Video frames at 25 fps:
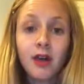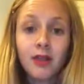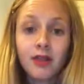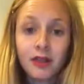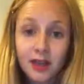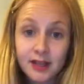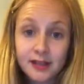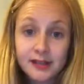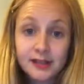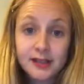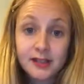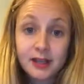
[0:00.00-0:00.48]

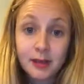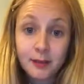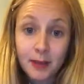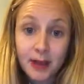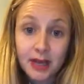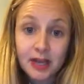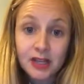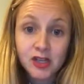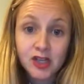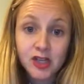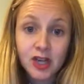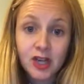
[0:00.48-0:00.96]
Thus, the
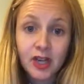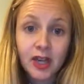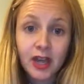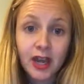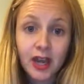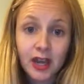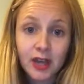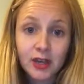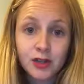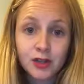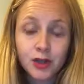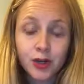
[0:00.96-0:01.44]
patient
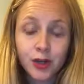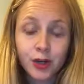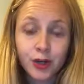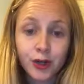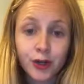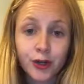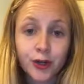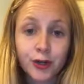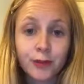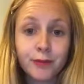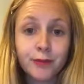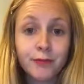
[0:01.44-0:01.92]
and
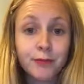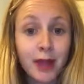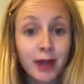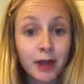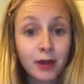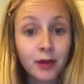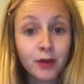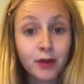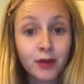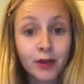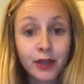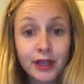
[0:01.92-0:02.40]
her
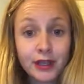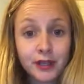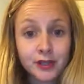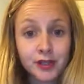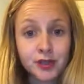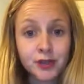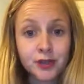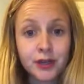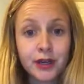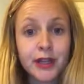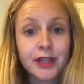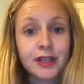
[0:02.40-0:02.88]
medical
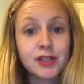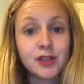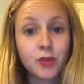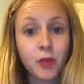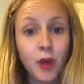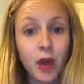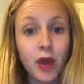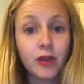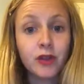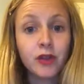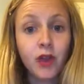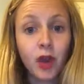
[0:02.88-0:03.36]
history is
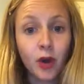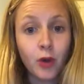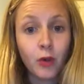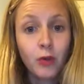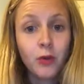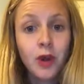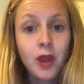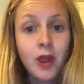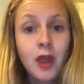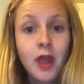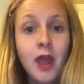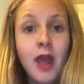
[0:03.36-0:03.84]
well
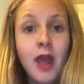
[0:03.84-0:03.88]
known.